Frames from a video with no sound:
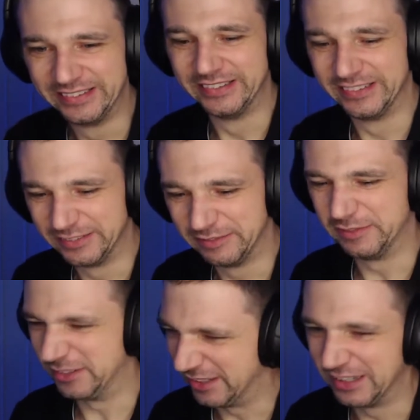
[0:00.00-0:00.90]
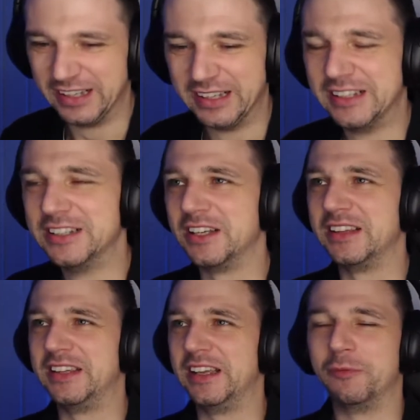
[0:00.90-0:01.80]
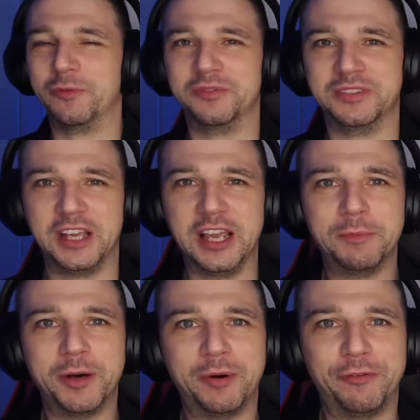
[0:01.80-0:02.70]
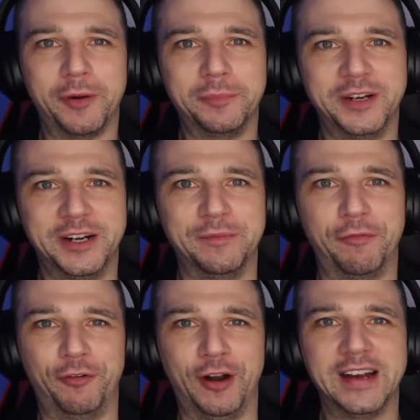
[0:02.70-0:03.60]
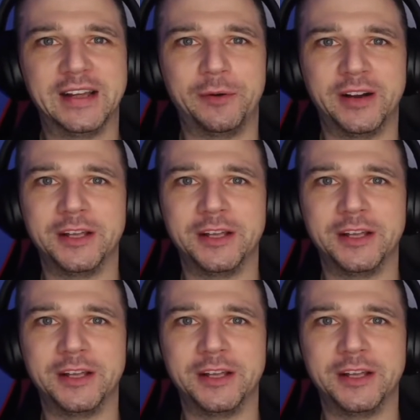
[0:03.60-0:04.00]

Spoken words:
Me and my also my... Debo were from Friday, weren't they?